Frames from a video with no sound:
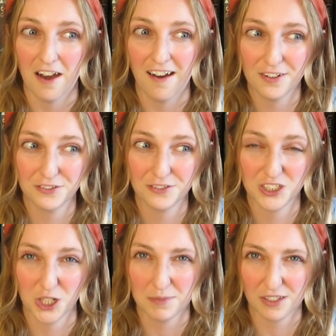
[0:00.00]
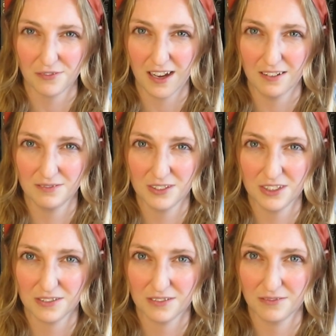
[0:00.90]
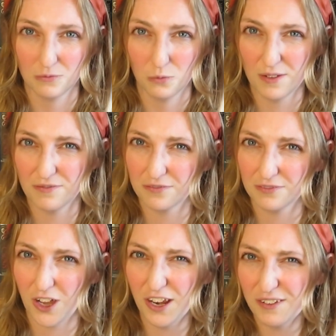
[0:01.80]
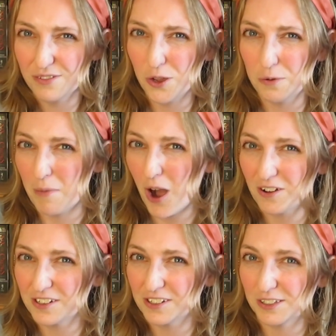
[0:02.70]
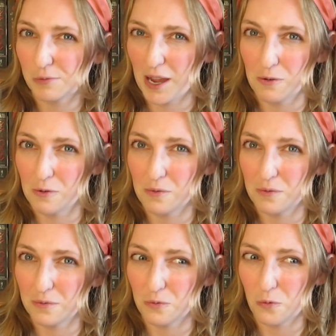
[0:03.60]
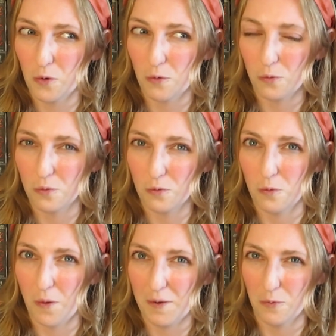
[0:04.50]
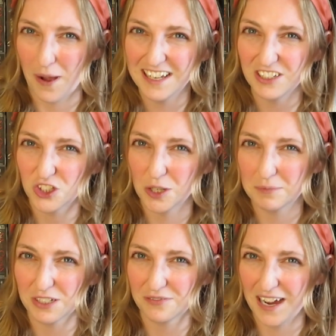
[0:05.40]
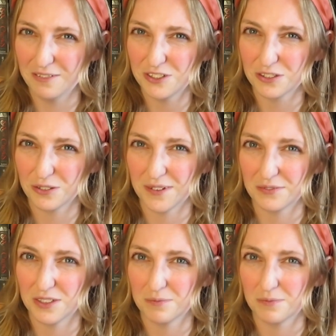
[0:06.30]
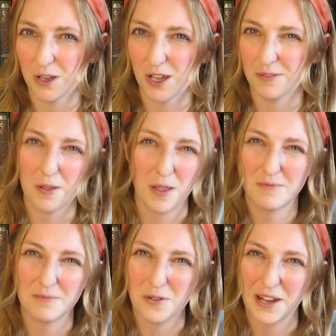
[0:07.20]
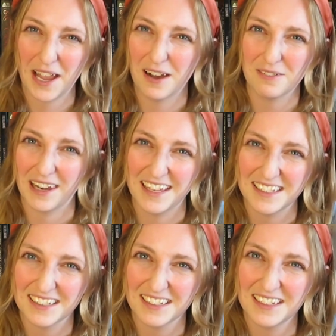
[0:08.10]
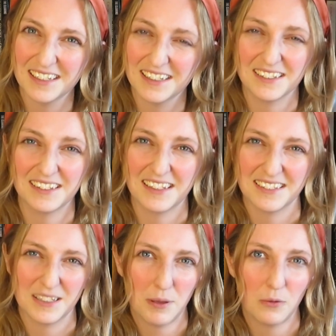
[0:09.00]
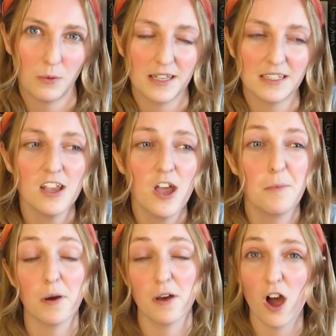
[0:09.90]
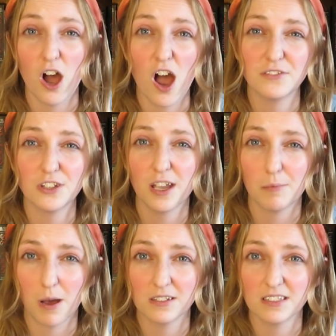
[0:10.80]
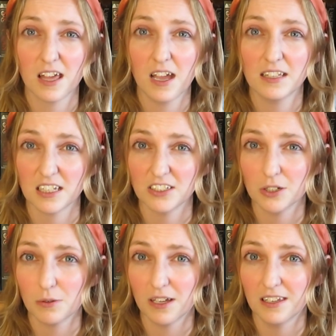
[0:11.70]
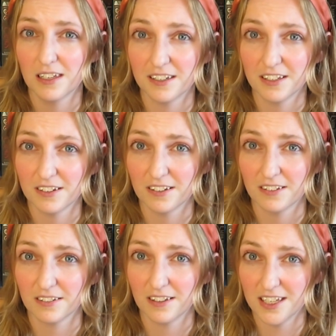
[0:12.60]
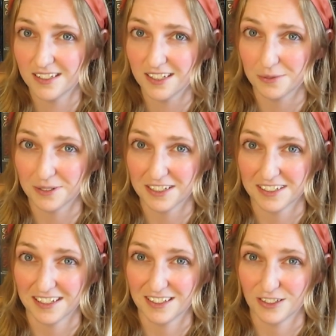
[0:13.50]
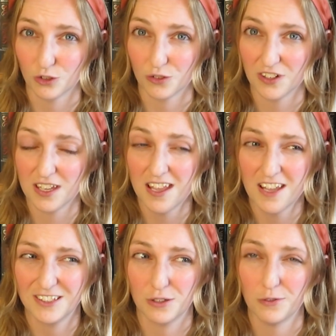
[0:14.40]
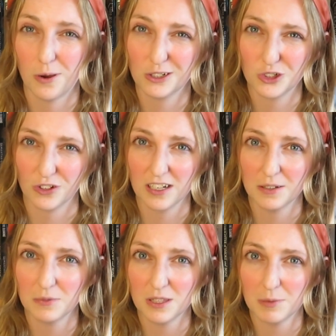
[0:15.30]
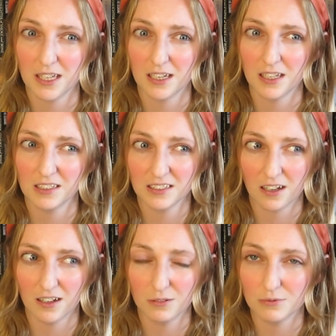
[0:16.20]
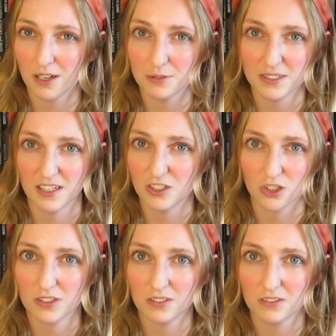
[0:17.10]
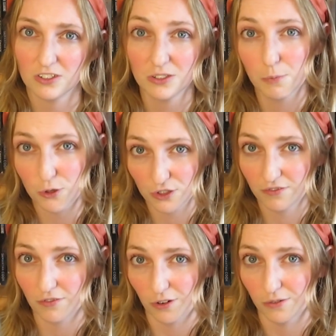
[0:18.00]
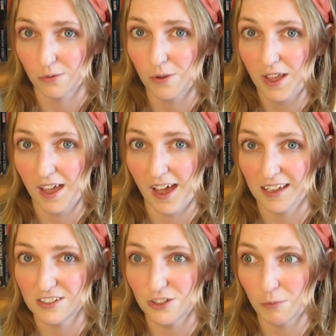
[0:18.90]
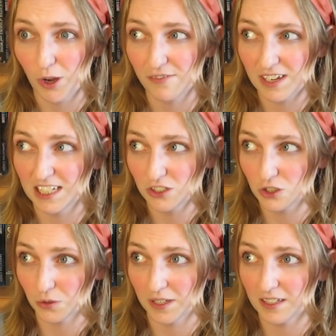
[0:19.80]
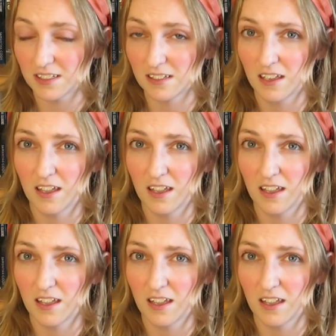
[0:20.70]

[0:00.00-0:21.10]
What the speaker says: After it jumps around with kind of no markers about when it's jumped around, you sort of have to work it out later. It's a bit weird. But after you get past that, it's actually quite a linear, easy to understand story. So if you are struggling with the beginning, I would say just push through, and you might really enjoy it.